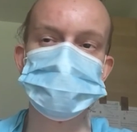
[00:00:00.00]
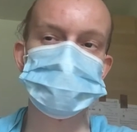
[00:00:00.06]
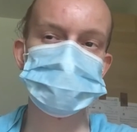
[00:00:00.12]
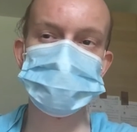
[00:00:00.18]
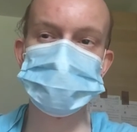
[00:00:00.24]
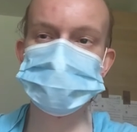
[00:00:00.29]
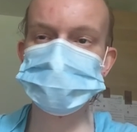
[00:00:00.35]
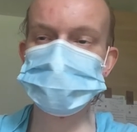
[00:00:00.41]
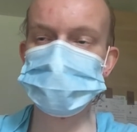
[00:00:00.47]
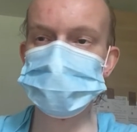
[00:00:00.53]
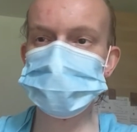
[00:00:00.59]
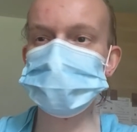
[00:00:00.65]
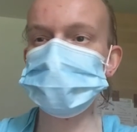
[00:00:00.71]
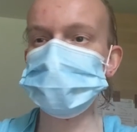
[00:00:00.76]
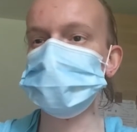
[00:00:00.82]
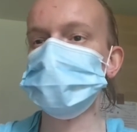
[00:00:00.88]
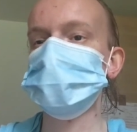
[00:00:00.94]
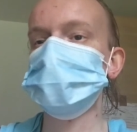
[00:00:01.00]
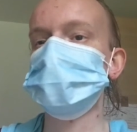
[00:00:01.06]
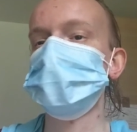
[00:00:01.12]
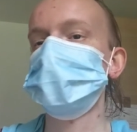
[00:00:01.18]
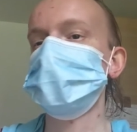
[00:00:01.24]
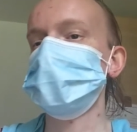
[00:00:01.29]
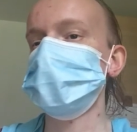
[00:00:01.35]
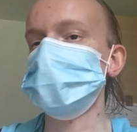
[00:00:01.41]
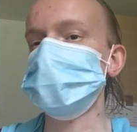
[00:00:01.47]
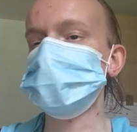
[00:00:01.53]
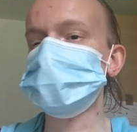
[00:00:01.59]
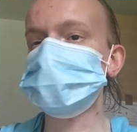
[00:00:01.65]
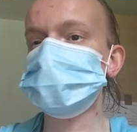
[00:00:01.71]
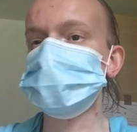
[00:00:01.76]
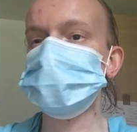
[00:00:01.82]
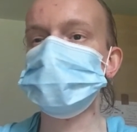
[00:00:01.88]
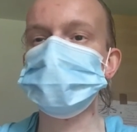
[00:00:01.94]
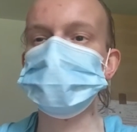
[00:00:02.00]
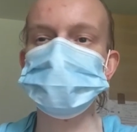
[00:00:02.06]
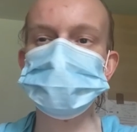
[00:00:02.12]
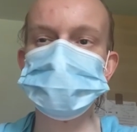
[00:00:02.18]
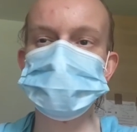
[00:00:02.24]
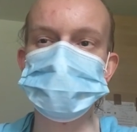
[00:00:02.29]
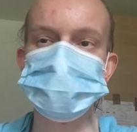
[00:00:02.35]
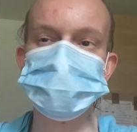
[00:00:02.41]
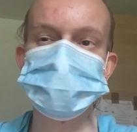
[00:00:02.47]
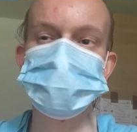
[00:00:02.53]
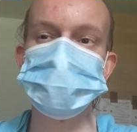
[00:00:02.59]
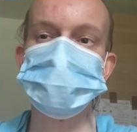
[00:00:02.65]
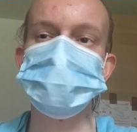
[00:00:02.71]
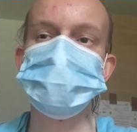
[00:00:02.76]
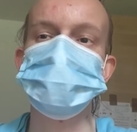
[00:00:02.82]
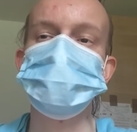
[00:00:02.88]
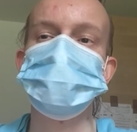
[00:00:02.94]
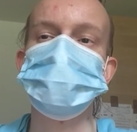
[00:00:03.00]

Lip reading: has COVID and they're breathing and coughing,